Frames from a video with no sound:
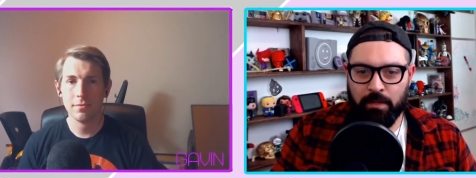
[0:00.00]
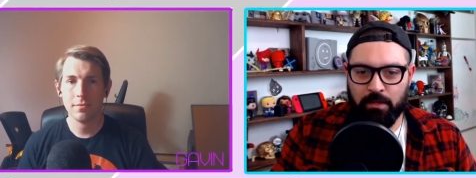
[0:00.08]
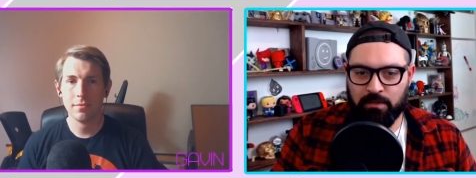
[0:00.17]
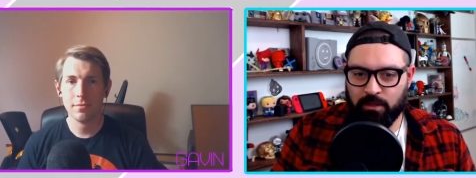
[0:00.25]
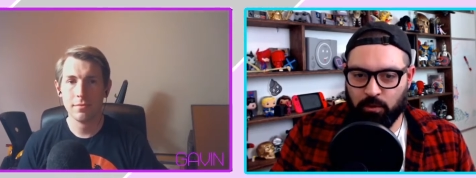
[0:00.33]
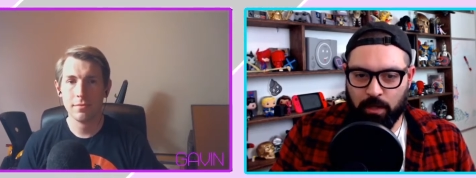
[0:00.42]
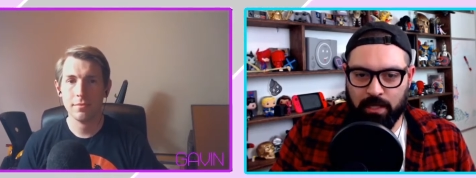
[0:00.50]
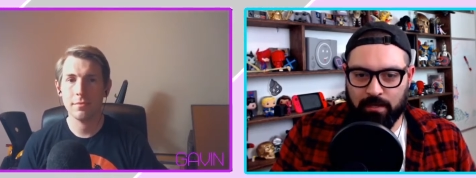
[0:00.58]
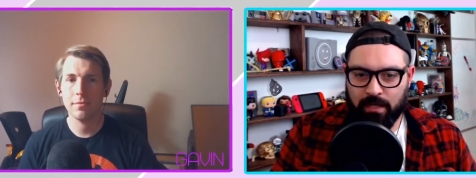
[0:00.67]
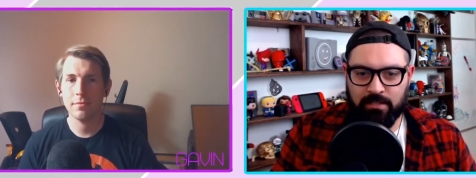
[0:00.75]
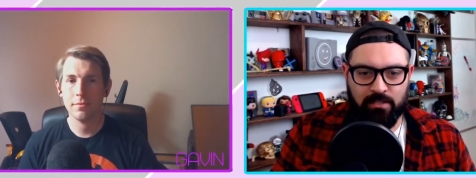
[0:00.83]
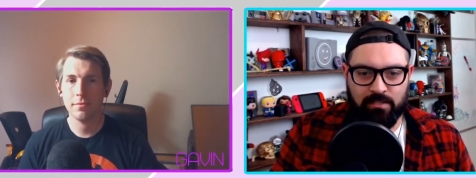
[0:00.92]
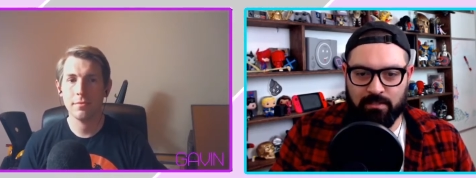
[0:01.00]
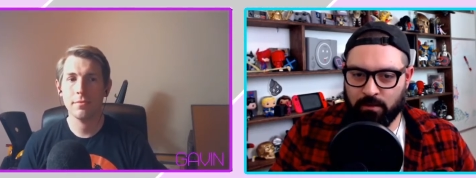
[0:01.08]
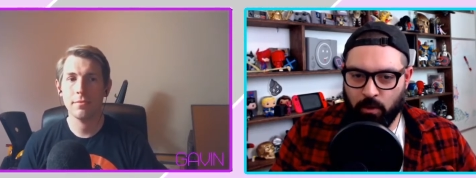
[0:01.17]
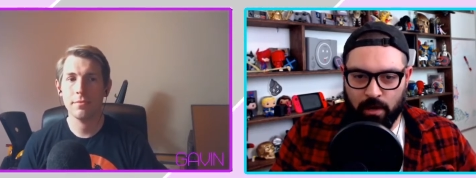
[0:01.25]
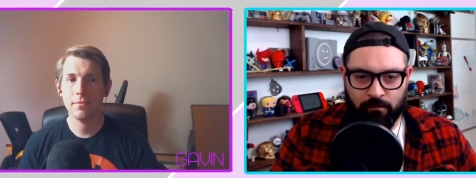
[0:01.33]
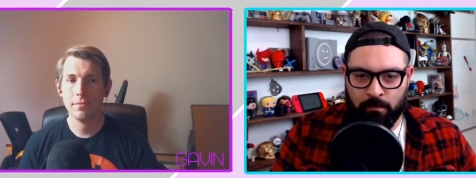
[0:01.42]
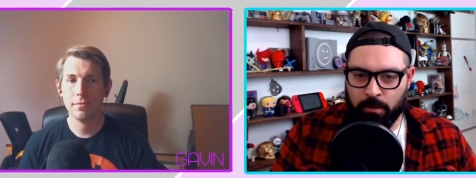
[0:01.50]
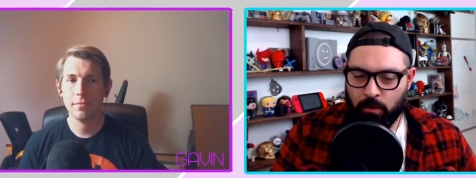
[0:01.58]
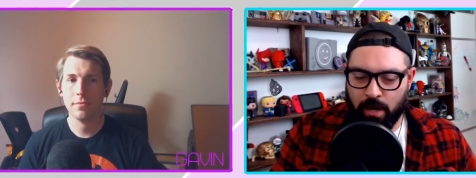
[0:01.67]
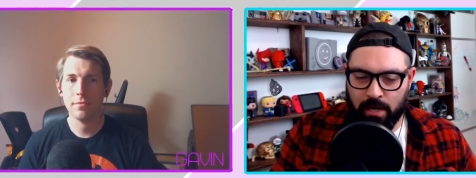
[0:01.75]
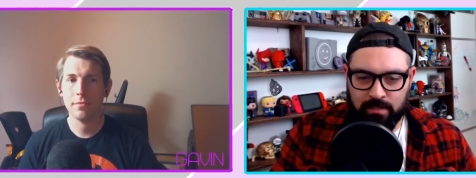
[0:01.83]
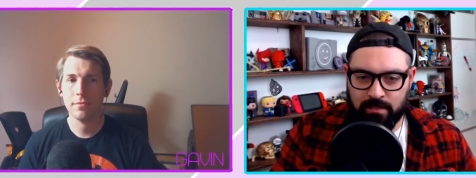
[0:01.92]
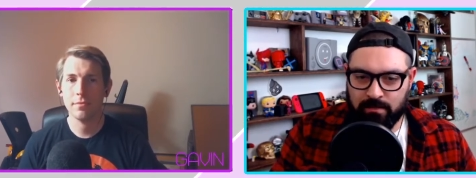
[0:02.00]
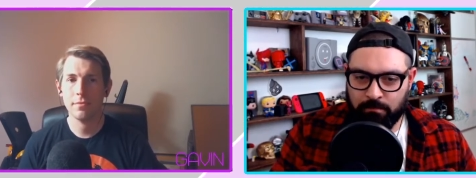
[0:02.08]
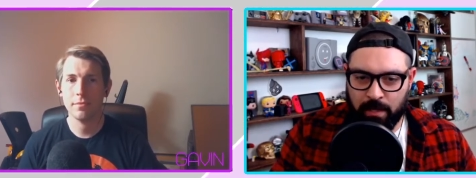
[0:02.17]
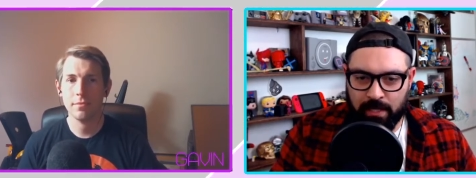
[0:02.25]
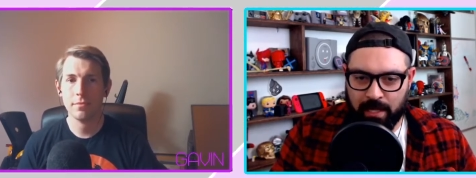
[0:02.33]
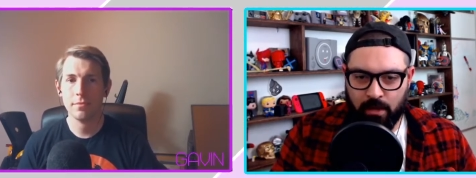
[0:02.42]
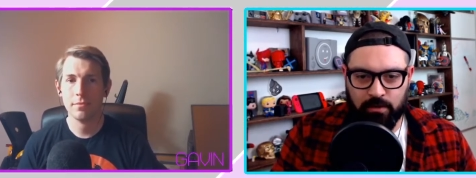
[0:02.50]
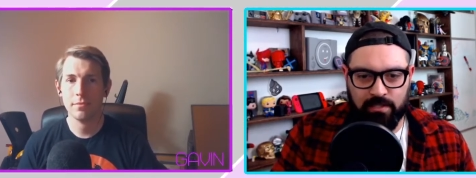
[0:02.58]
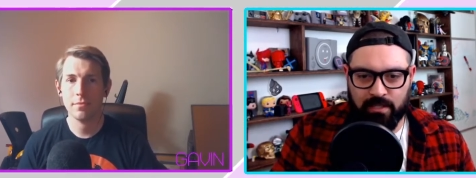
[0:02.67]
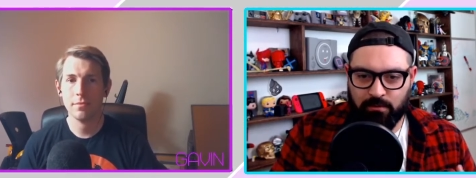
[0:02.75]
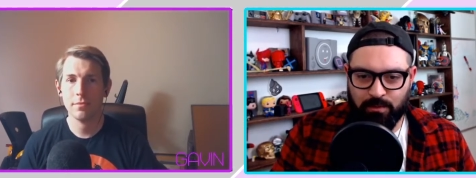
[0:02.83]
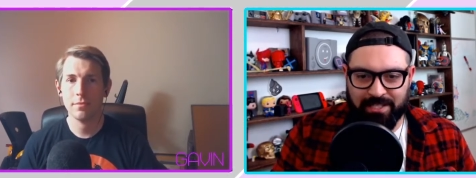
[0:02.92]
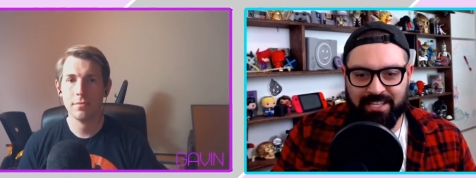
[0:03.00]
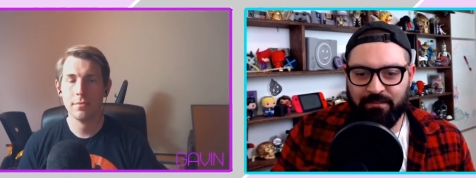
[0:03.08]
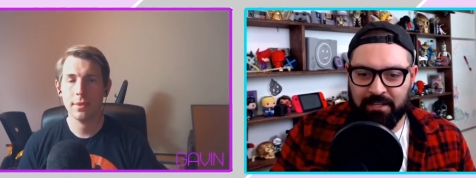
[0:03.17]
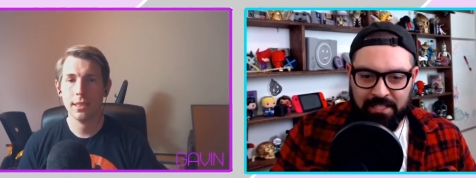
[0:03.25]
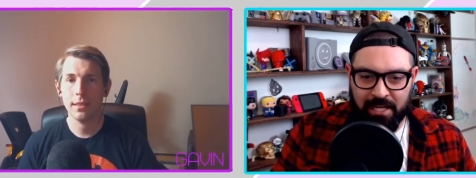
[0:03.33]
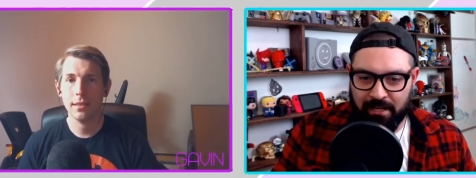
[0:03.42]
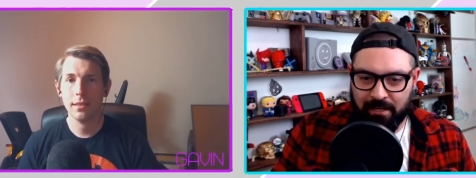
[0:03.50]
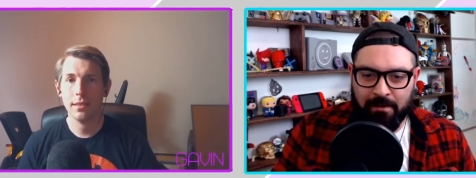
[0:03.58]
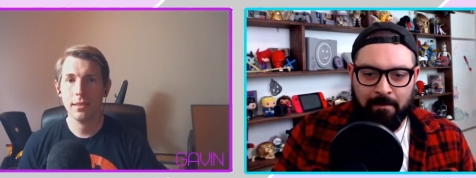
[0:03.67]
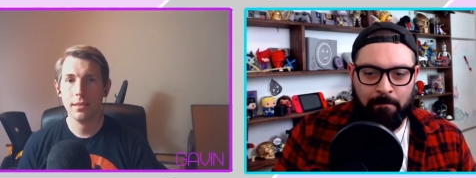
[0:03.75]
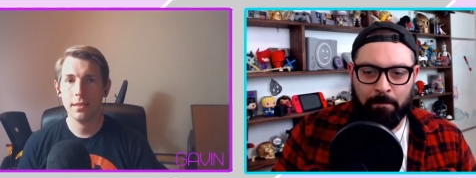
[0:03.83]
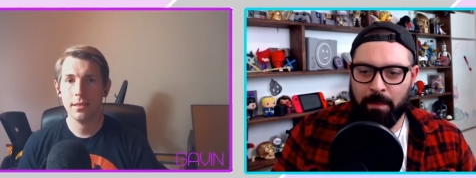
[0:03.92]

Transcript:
Speaker 1: But there's a tweet. It's just from the Crysis main account. Just says receiving data,